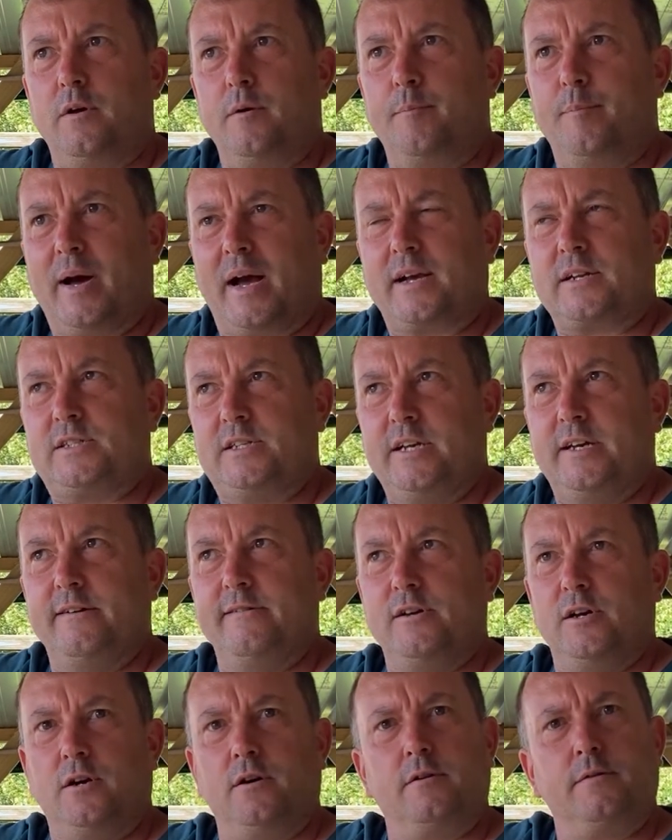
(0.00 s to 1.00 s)

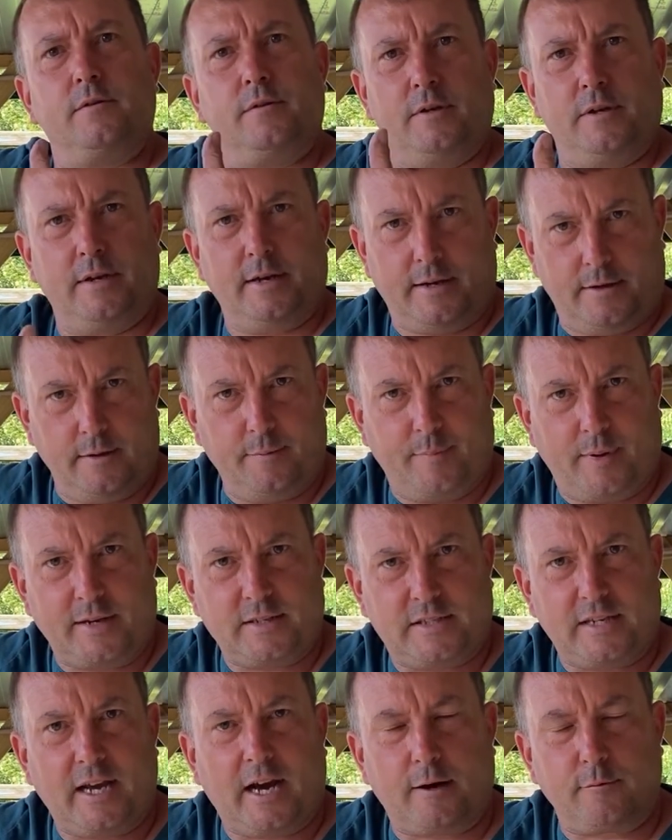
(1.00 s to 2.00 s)
bacteria. It
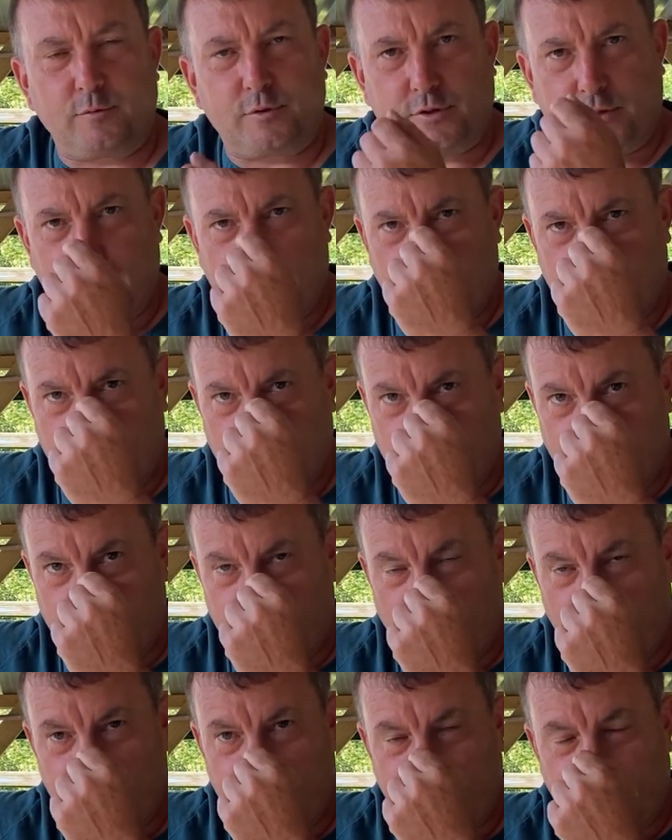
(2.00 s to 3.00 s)
basically helps the
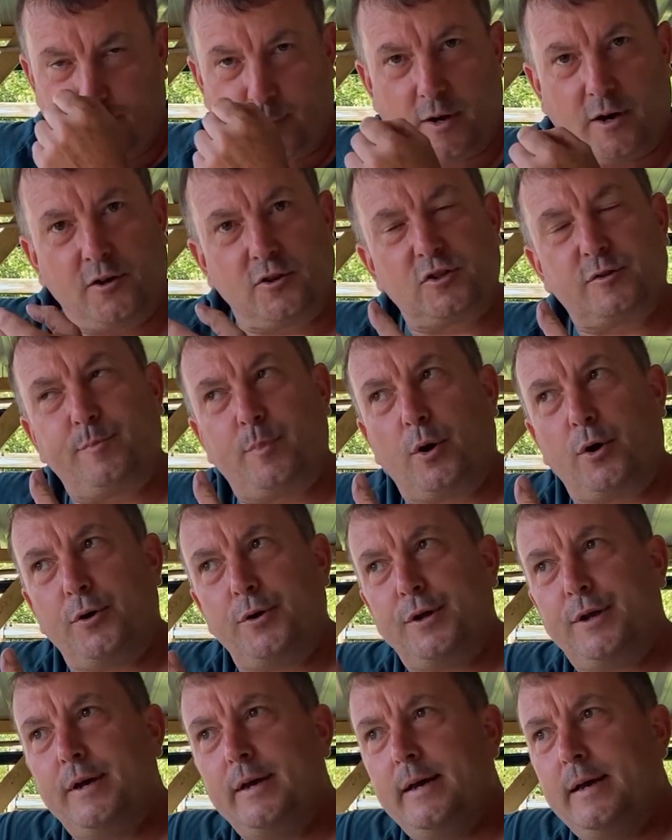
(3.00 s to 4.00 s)
growth of plants by